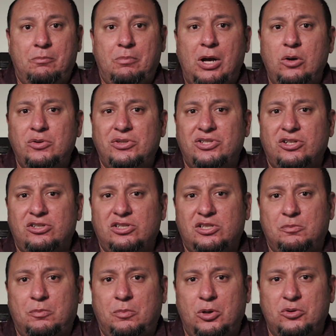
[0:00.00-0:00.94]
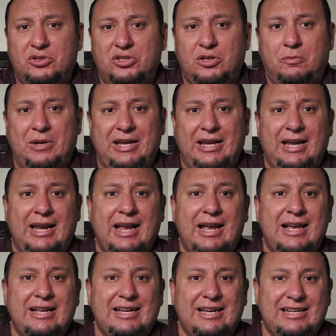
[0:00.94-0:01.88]
posts are supposed to be
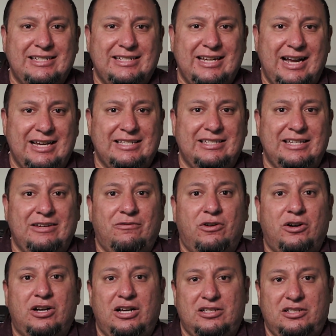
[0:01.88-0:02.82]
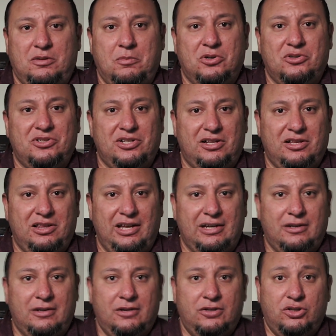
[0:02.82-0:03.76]
enticing for customers to click.